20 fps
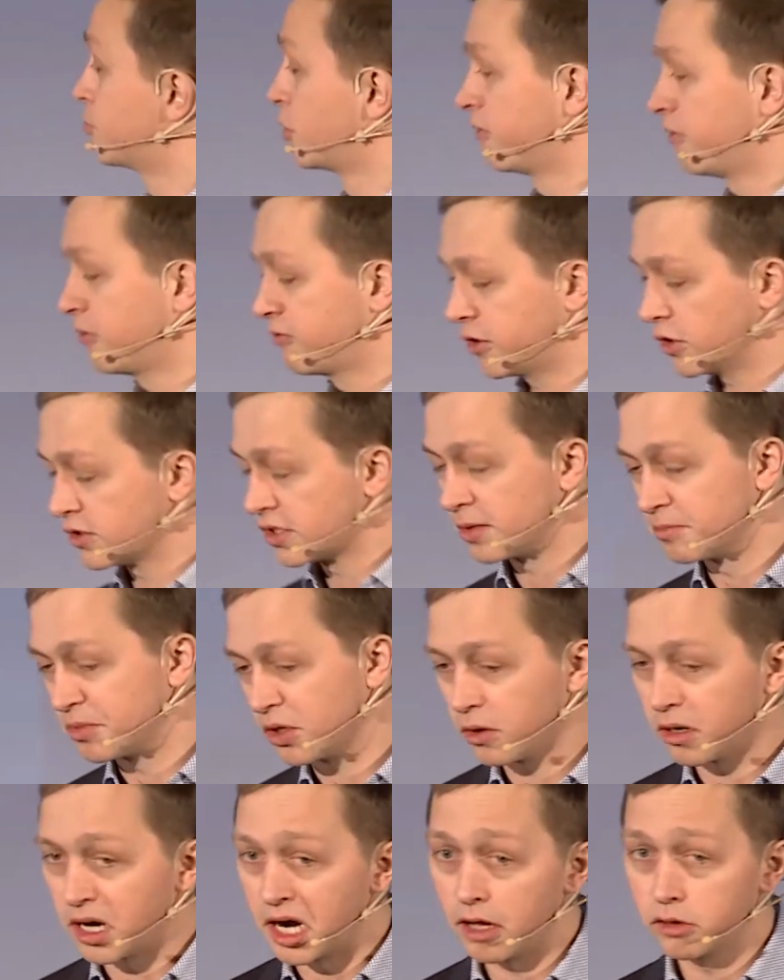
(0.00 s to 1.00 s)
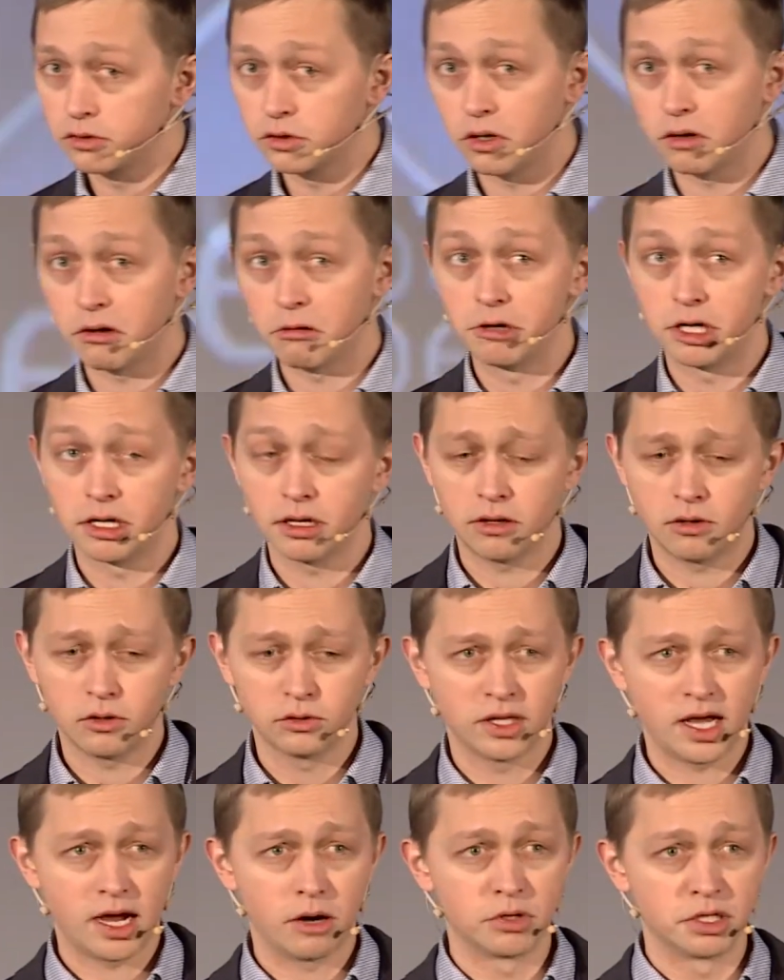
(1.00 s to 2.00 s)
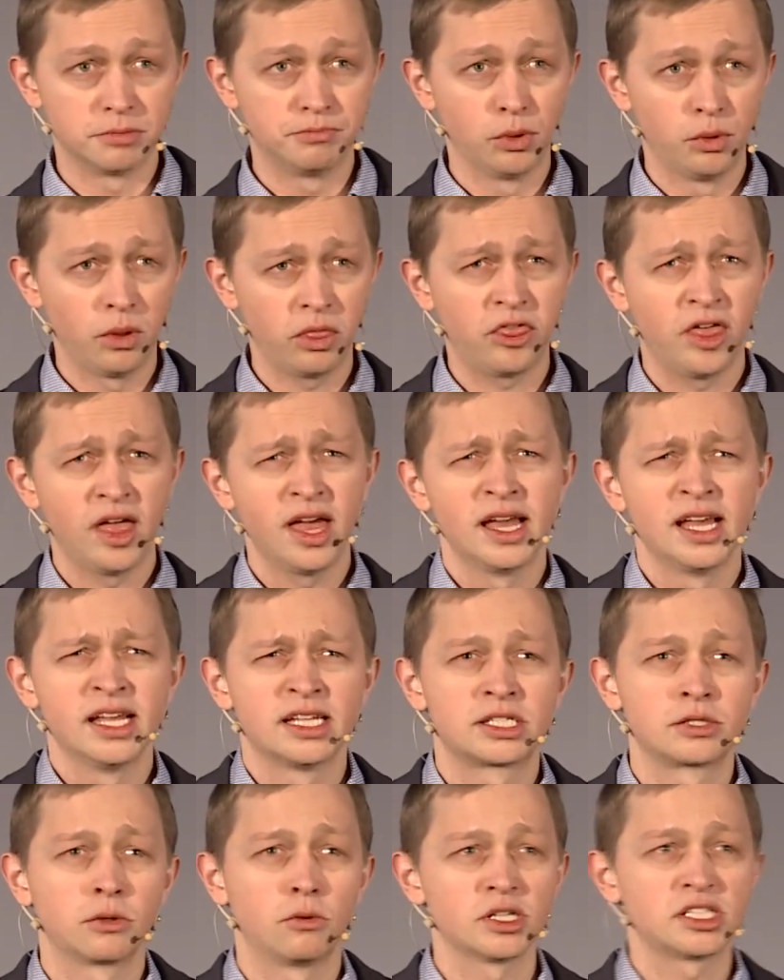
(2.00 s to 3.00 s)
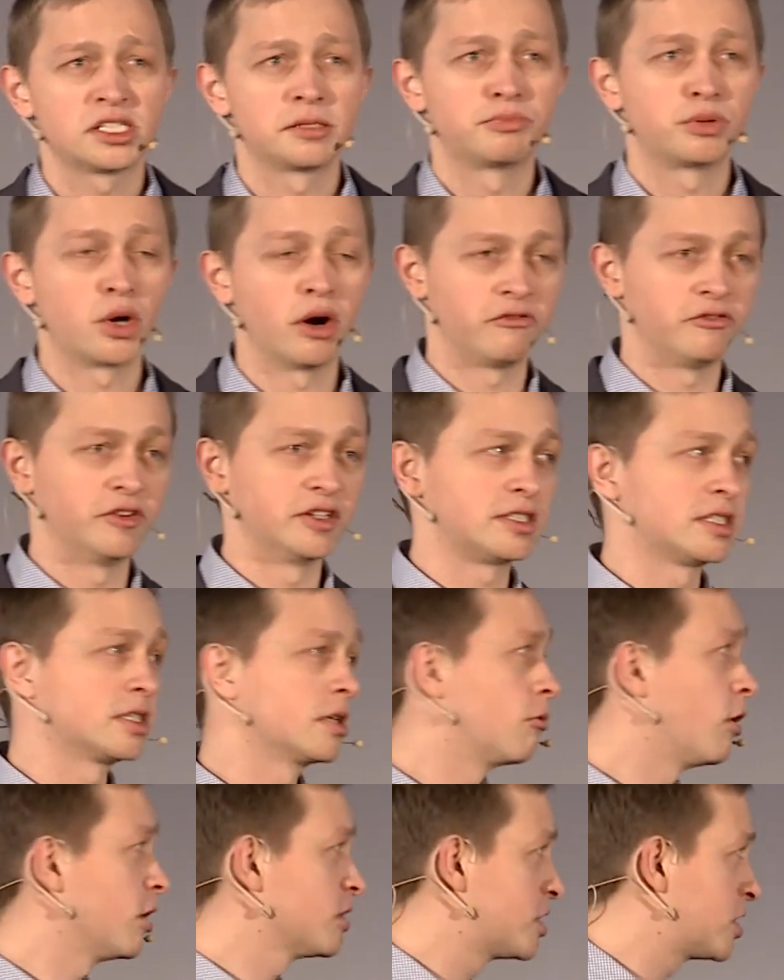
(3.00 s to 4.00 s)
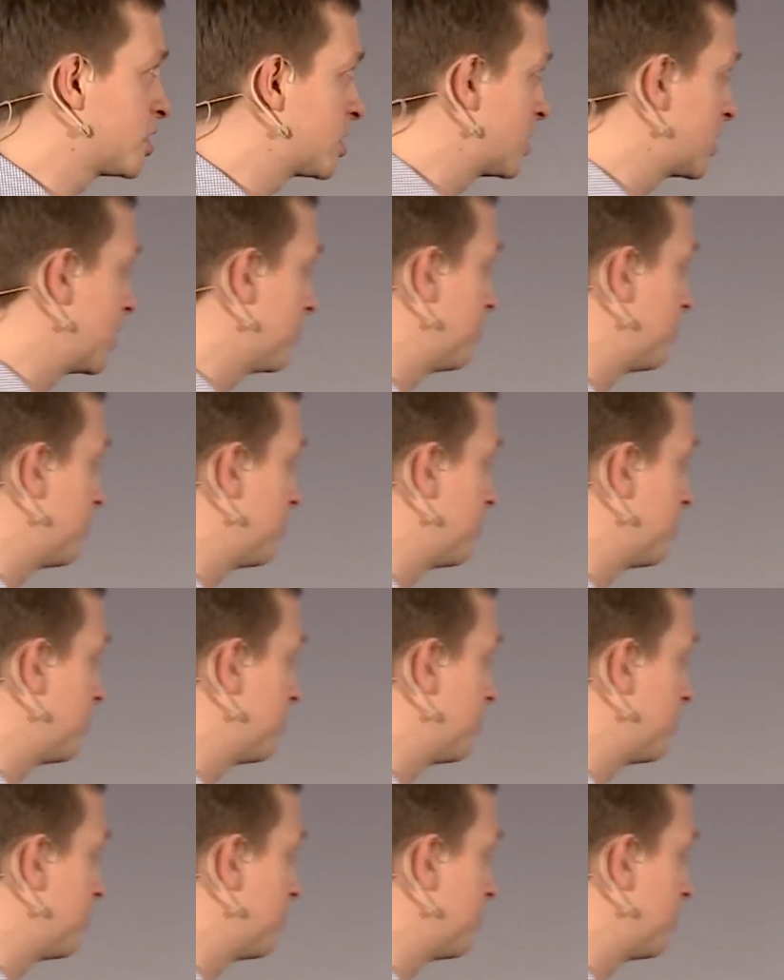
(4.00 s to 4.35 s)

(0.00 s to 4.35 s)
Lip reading: proof of concept on our booth. So what's the profit? What's the